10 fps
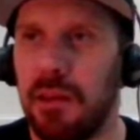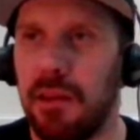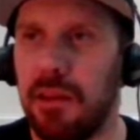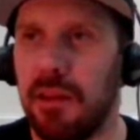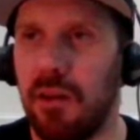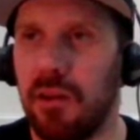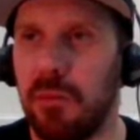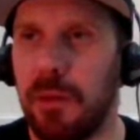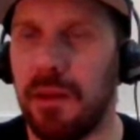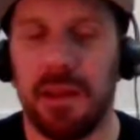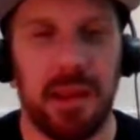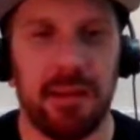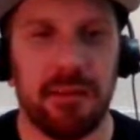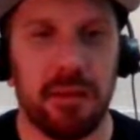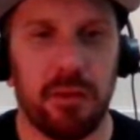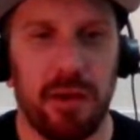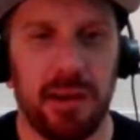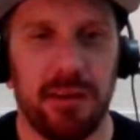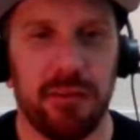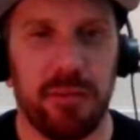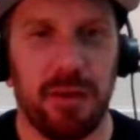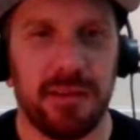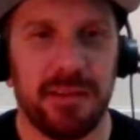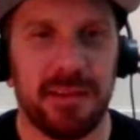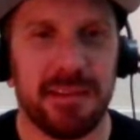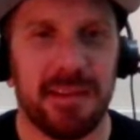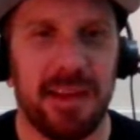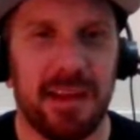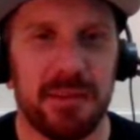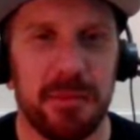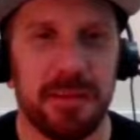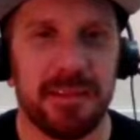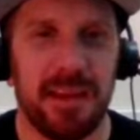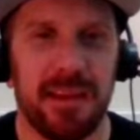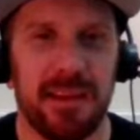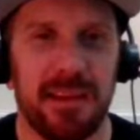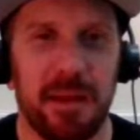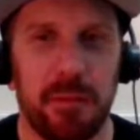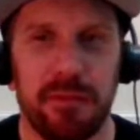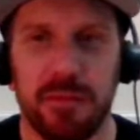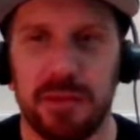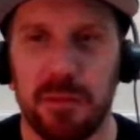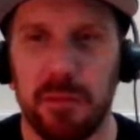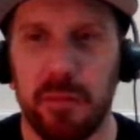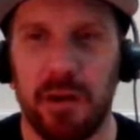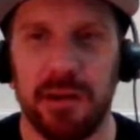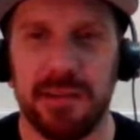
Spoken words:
it kind of went against the grain of what I suggested last week, saying that Nemeth was going to be part of